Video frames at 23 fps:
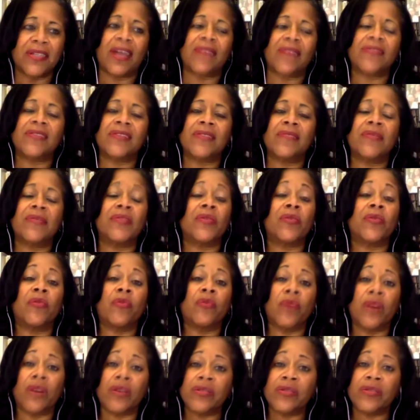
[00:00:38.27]
have some of the
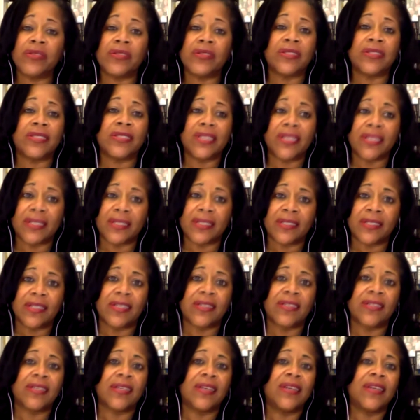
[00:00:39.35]
worst
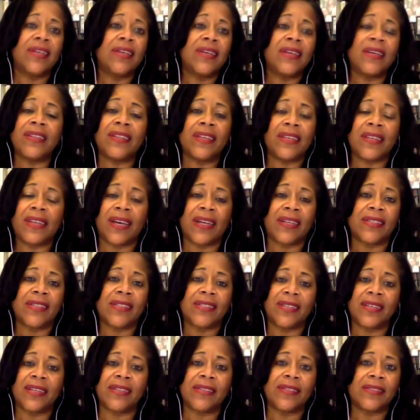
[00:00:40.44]
statistics in the United
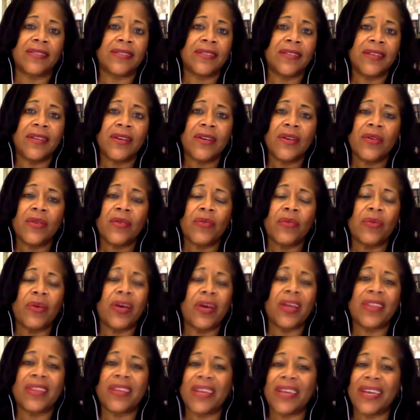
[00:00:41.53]
States,
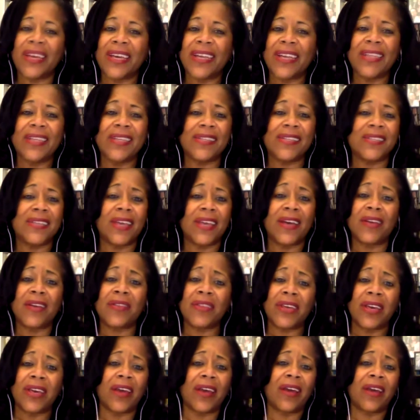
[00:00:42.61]
whether it is
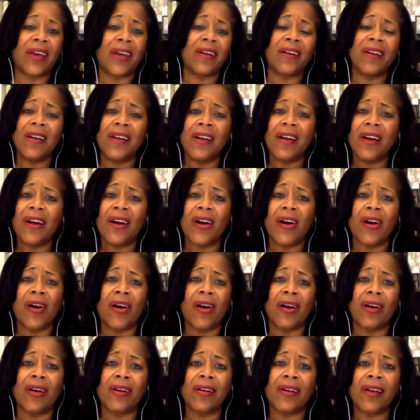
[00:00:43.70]
health care
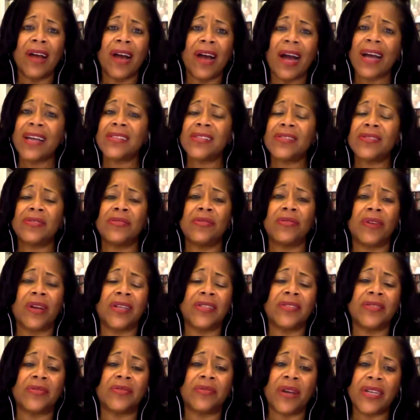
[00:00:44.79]
or high school
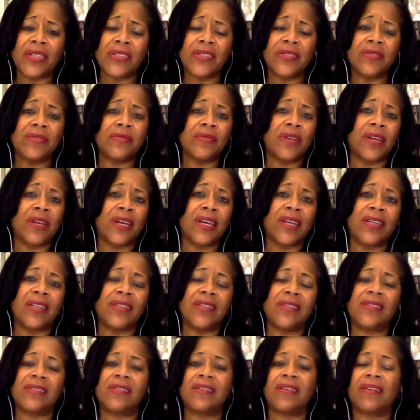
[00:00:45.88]
graduation
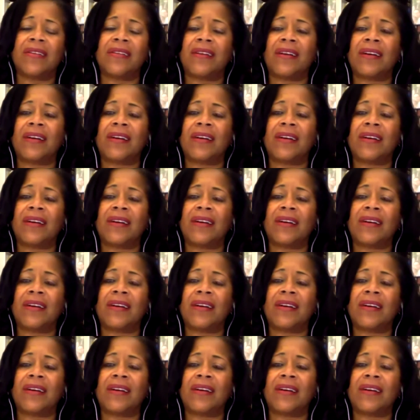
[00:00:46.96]
rates.